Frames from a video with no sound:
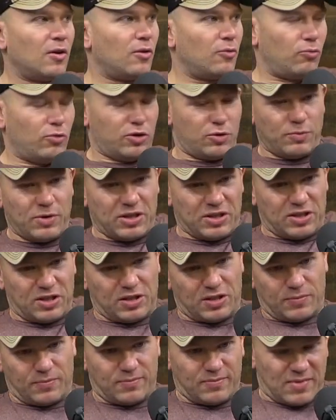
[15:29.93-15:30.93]
Which
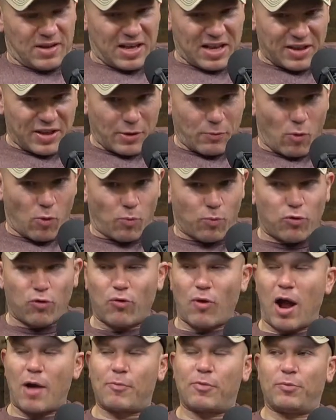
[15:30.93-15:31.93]
means they will
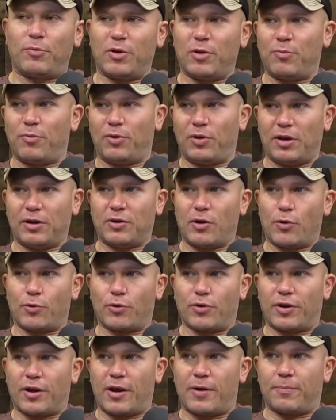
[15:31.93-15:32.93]
probably play
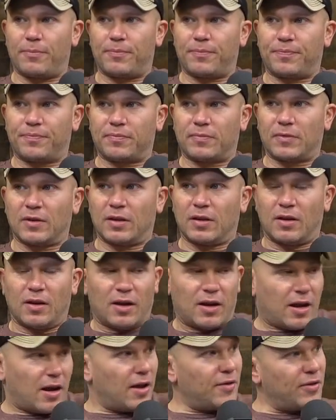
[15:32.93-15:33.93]
Notre Dame.
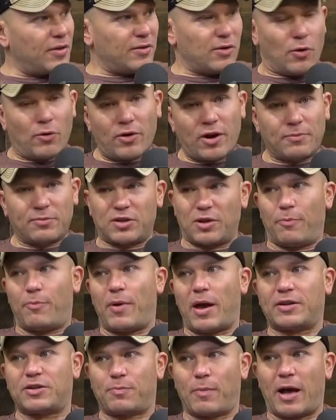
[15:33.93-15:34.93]
And Notre Dame's the
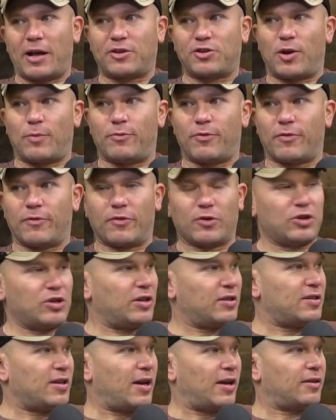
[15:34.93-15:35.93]
best matchup for
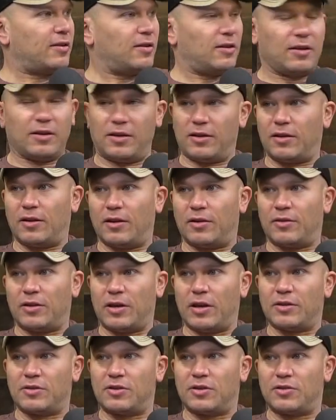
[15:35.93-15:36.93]
Virginia Tech in the
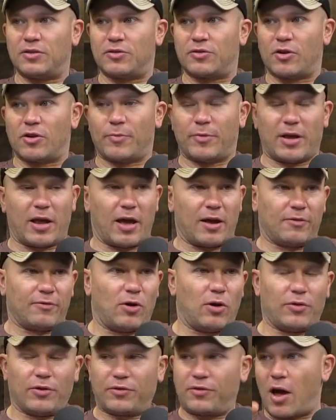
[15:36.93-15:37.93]
ACC tournament out of
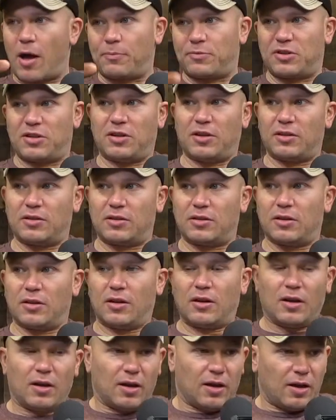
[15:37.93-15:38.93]
all the top seeds.
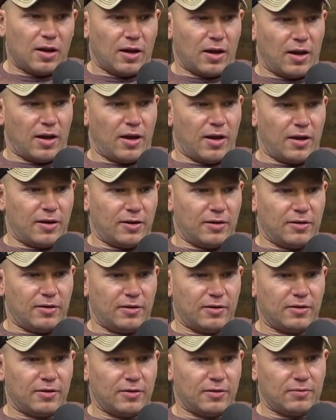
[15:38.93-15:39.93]

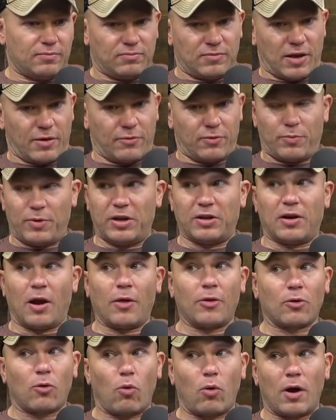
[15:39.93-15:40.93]
And that would be
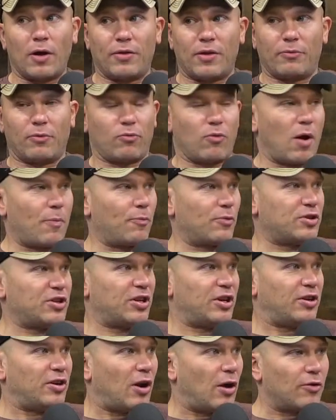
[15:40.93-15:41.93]
that would
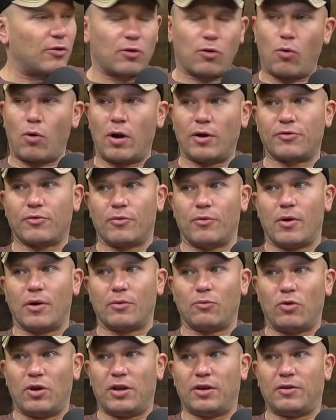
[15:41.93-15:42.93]
represent another quadrant
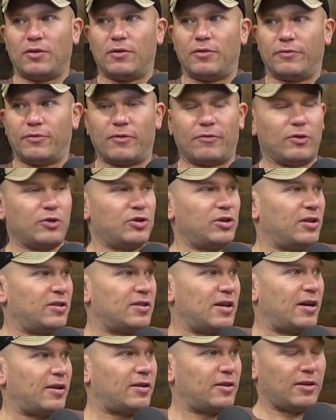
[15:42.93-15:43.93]
1 win for Virginia
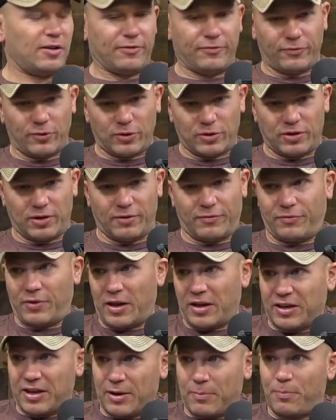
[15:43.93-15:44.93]
Tech if they
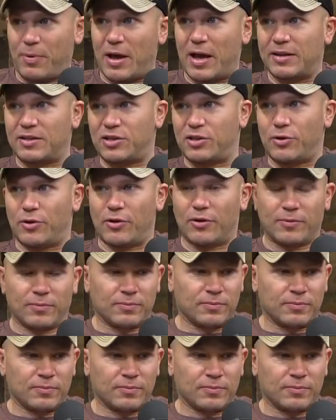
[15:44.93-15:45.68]
get past their